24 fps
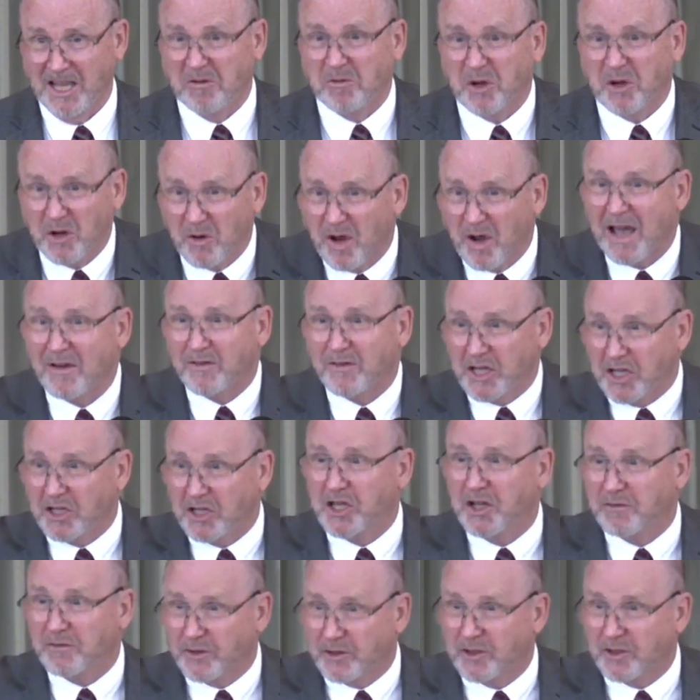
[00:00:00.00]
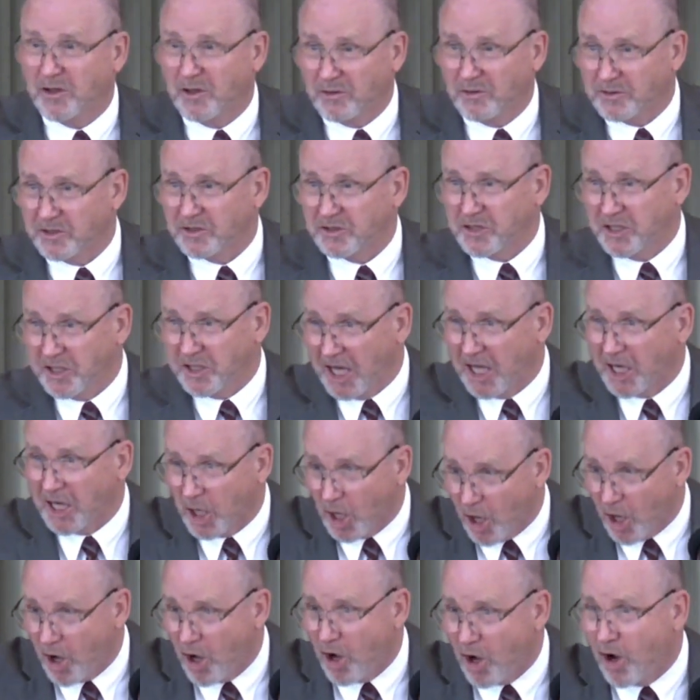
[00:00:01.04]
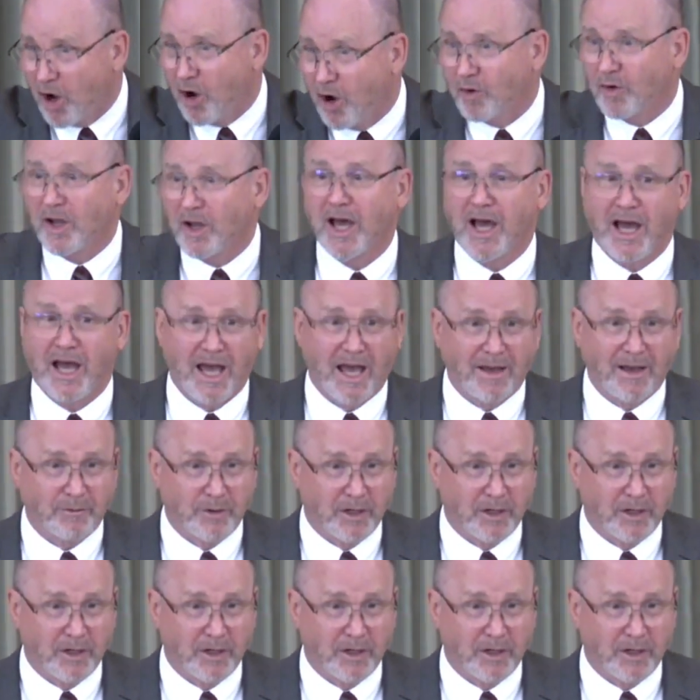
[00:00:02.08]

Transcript: And we don't have any difficulties in that long life.